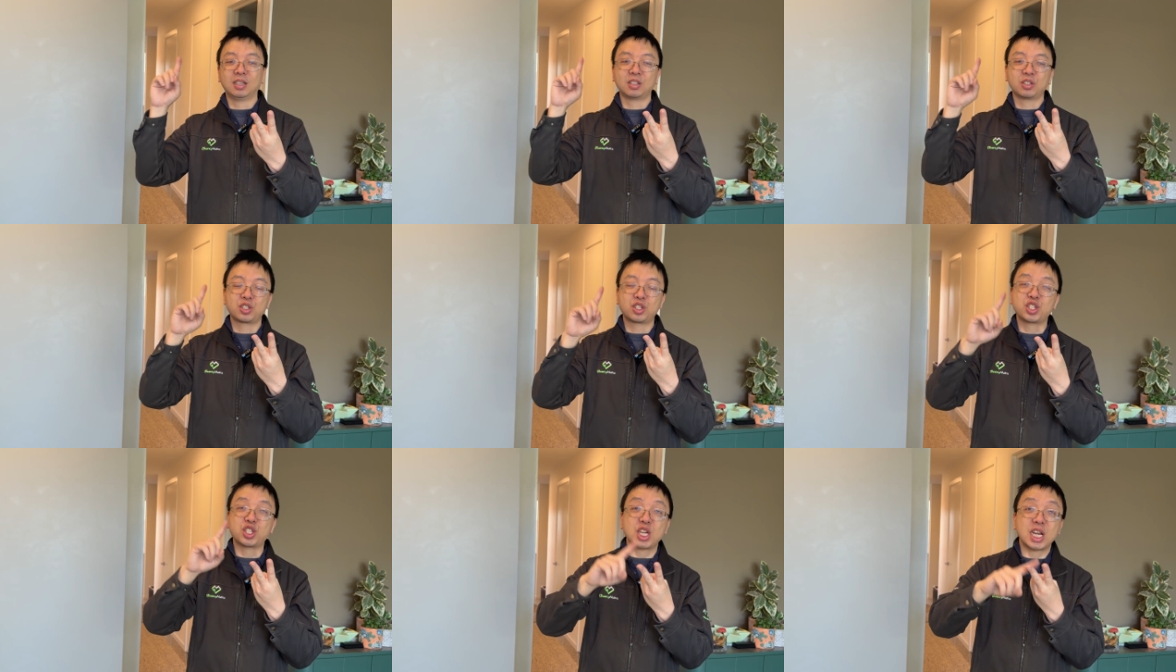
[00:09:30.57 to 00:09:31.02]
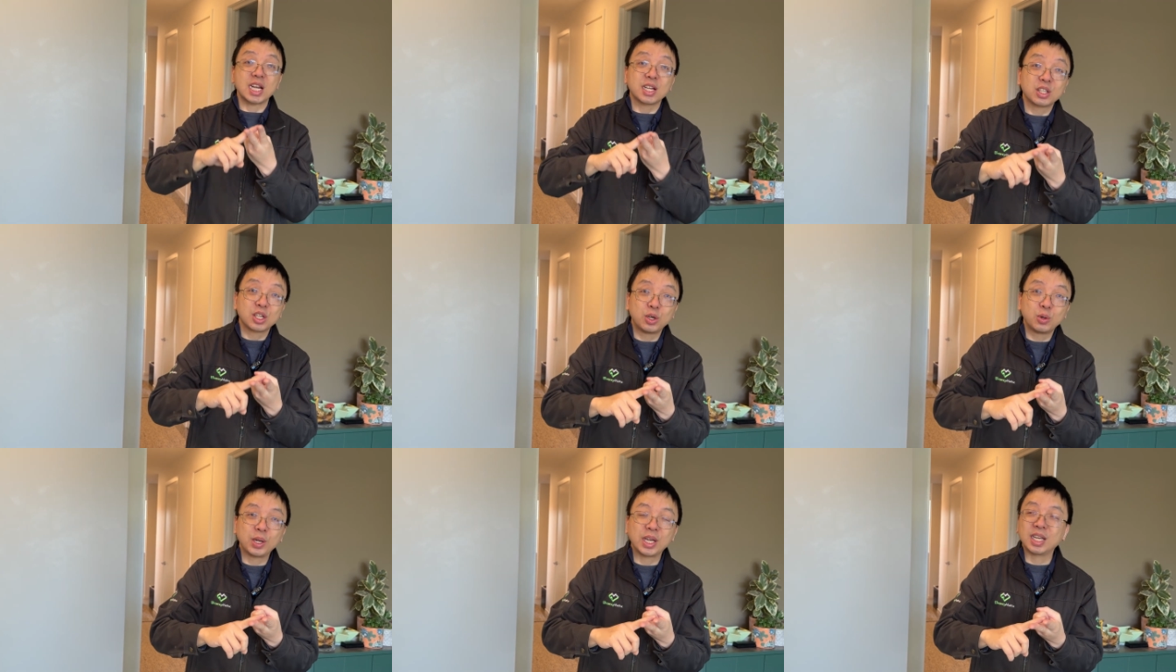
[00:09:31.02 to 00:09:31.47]

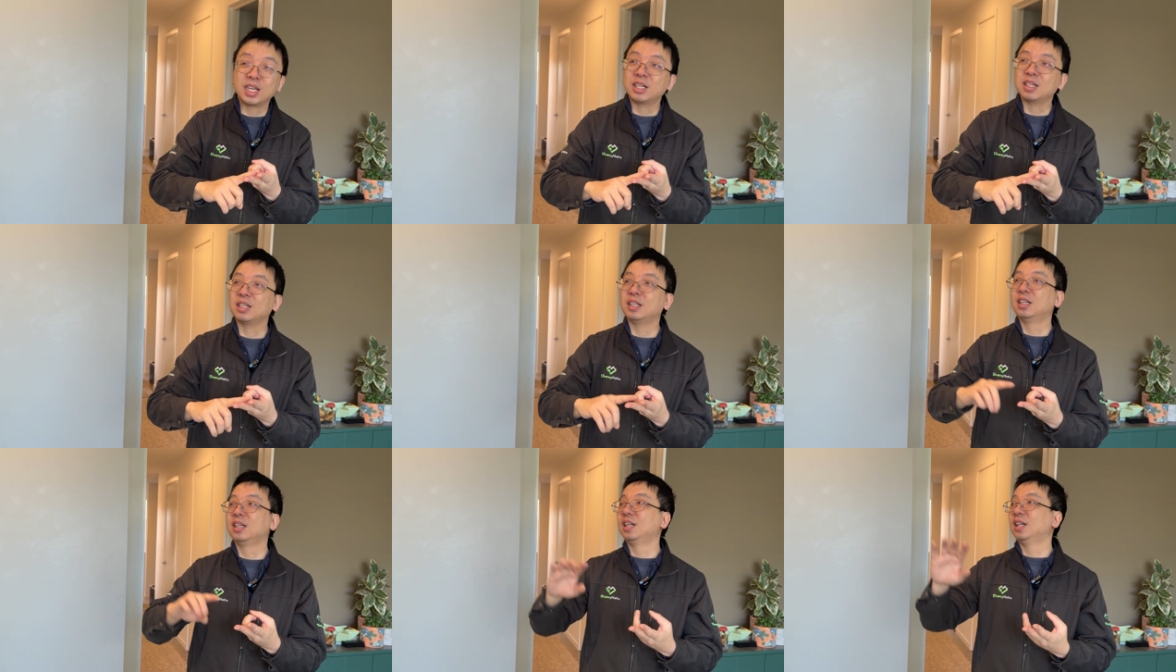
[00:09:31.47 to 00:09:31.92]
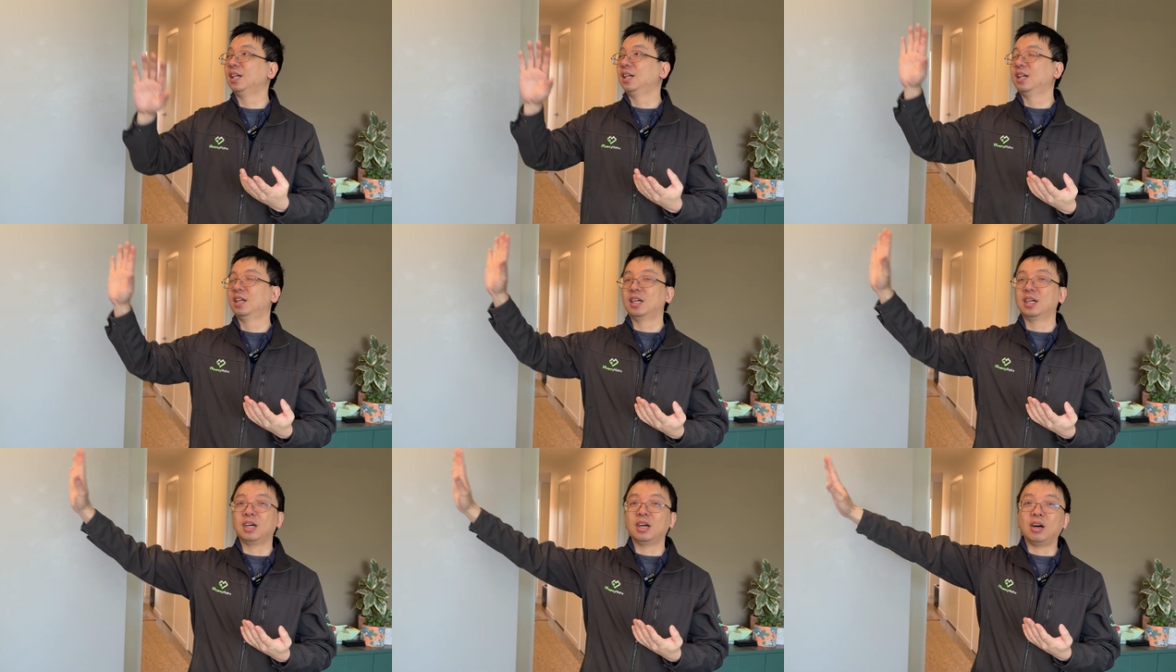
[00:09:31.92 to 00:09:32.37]
shadowing
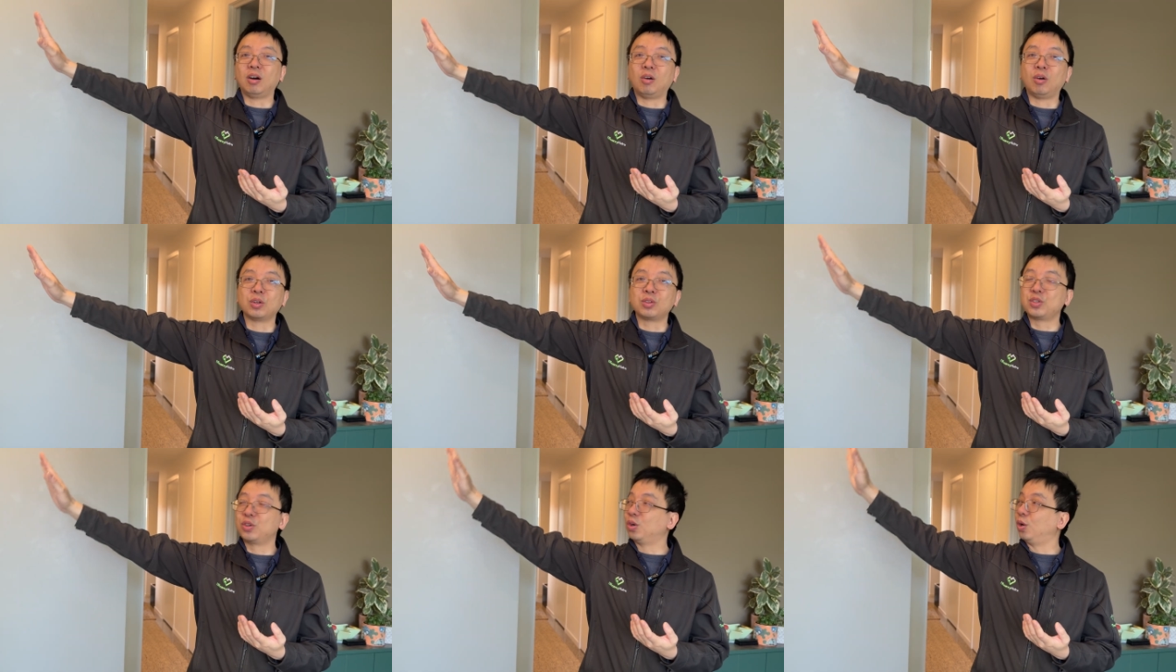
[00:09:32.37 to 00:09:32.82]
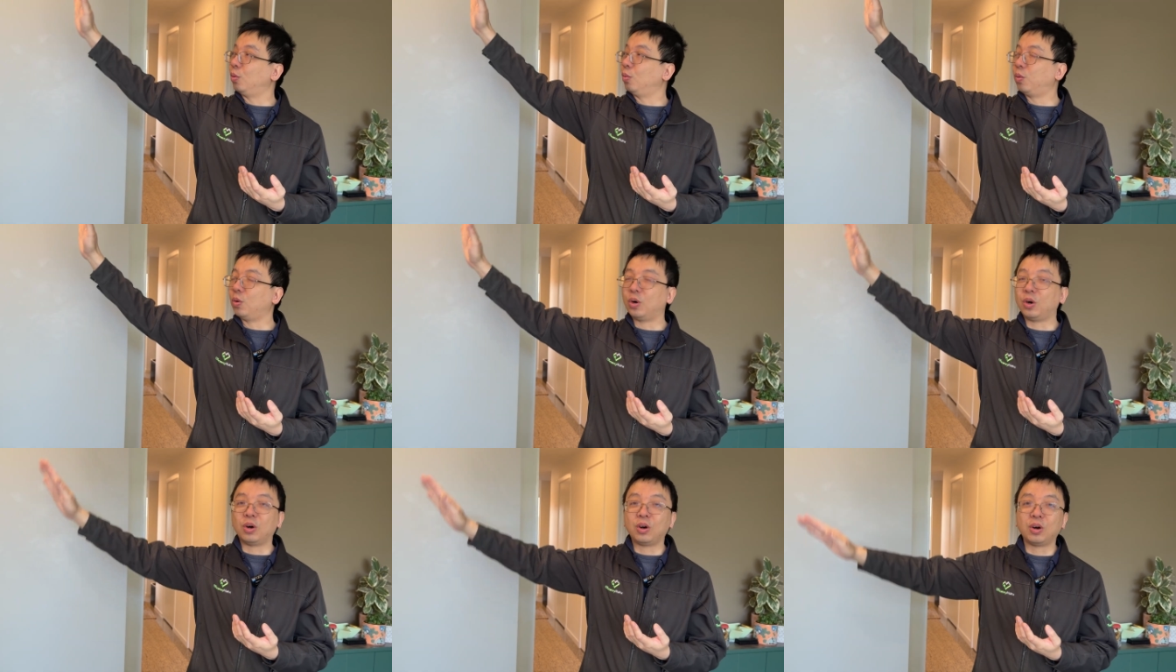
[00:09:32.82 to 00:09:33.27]
on your
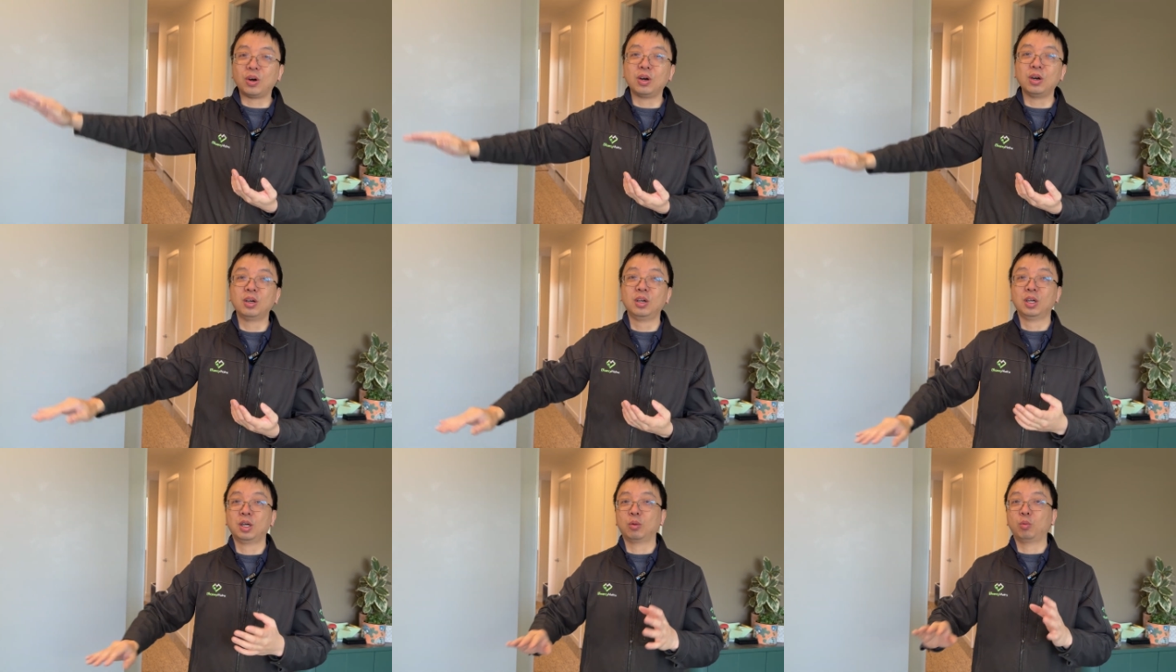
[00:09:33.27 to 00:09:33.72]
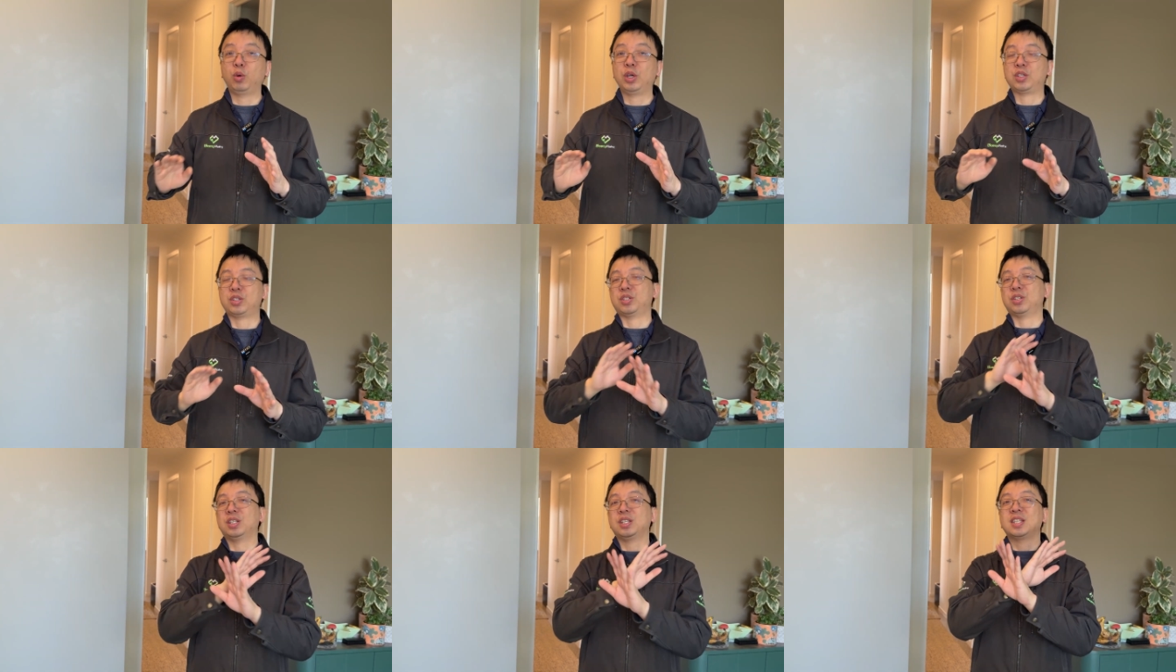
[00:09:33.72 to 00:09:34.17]
wall,
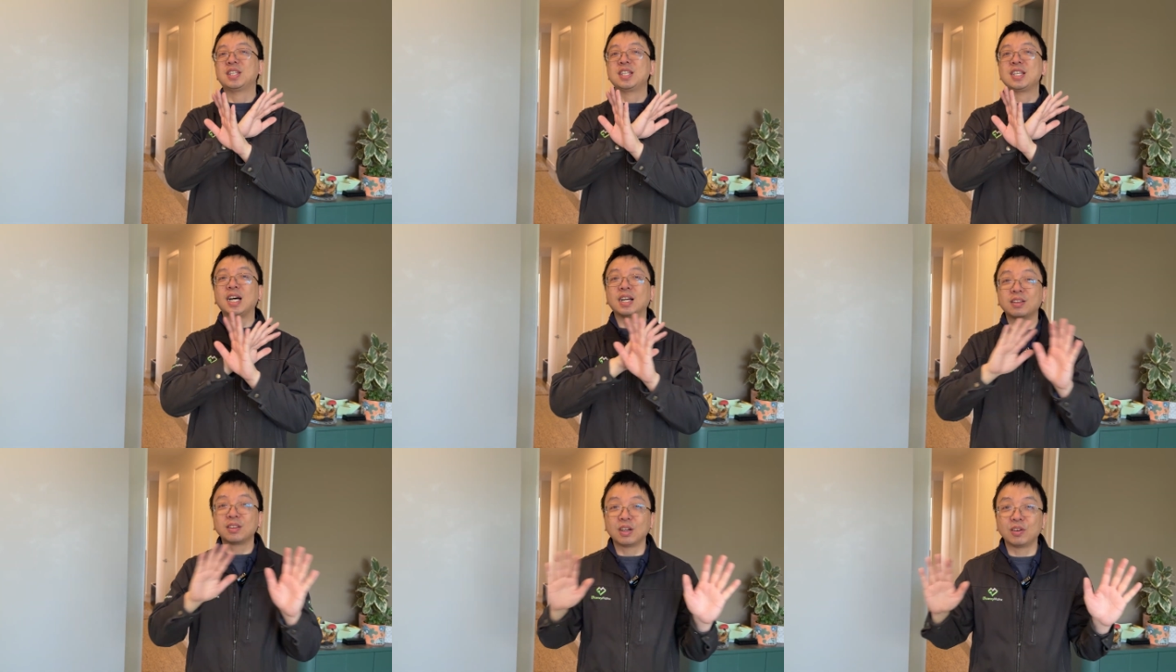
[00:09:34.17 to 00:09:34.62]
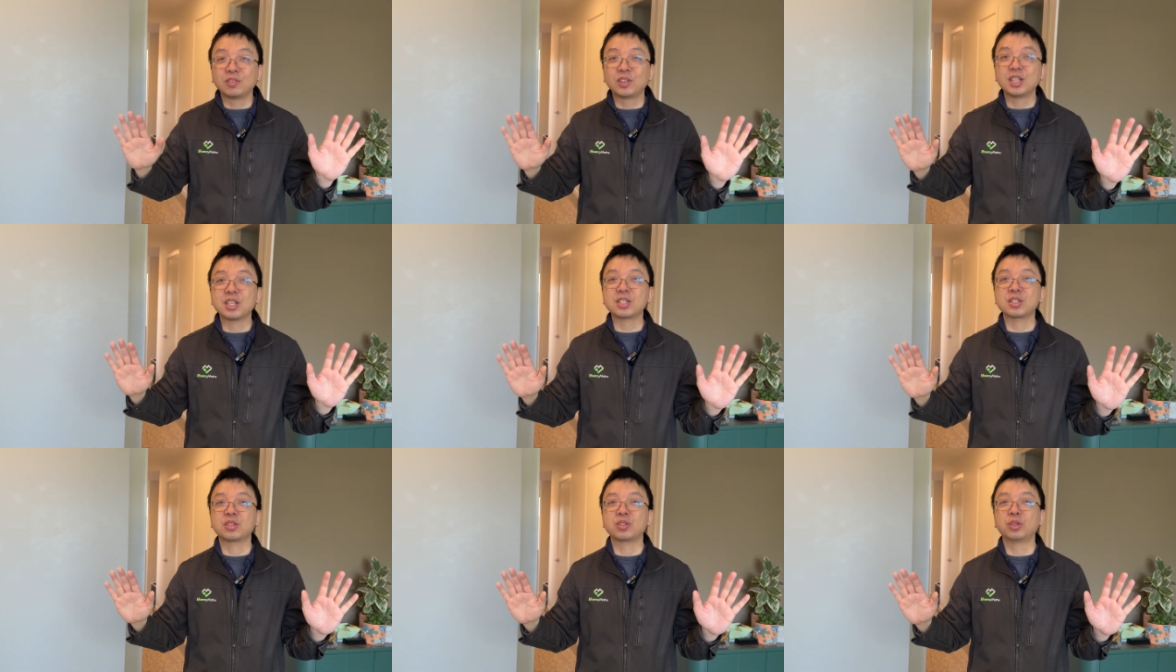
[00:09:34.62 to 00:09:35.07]
which none of
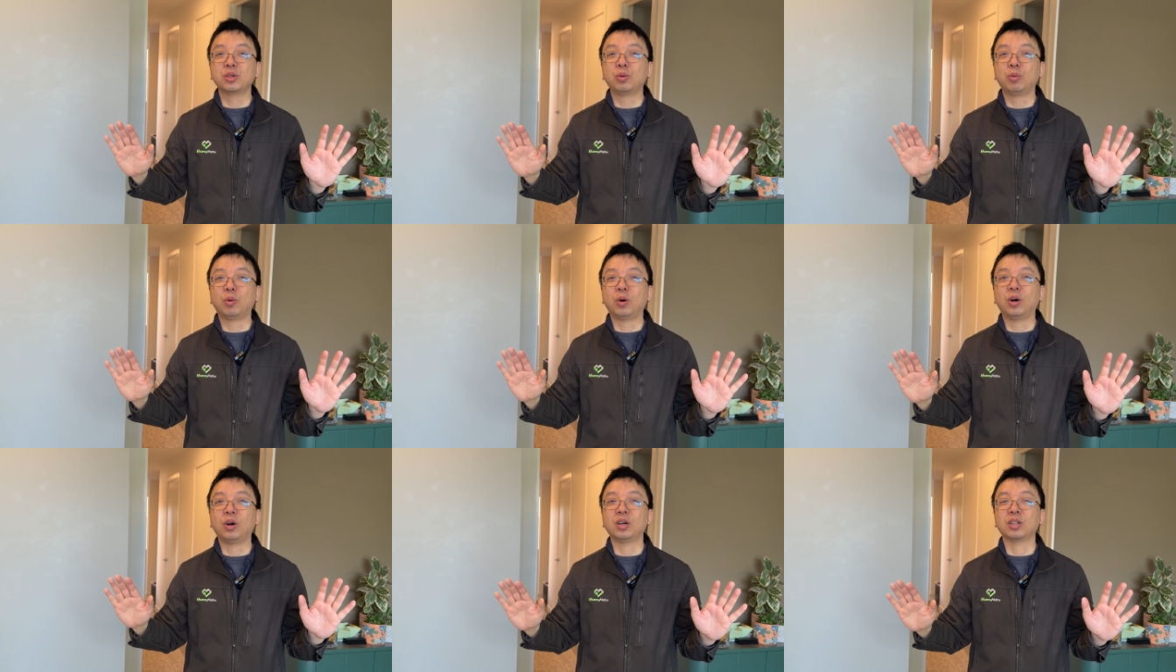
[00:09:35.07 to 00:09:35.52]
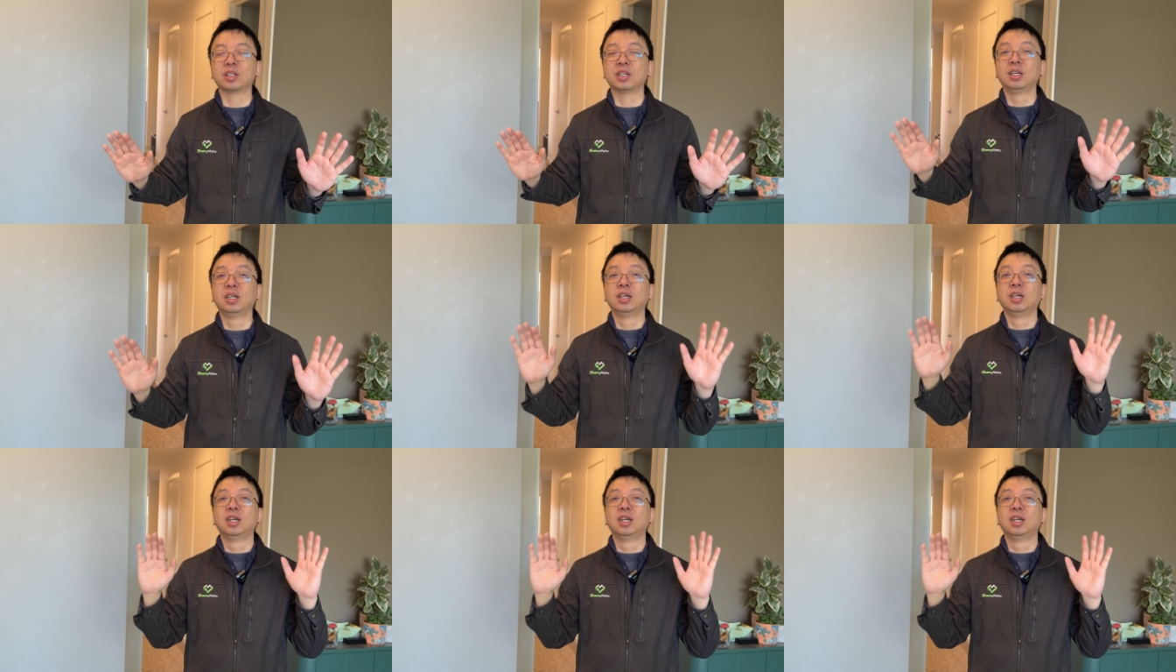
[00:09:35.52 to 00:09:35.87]
this you want.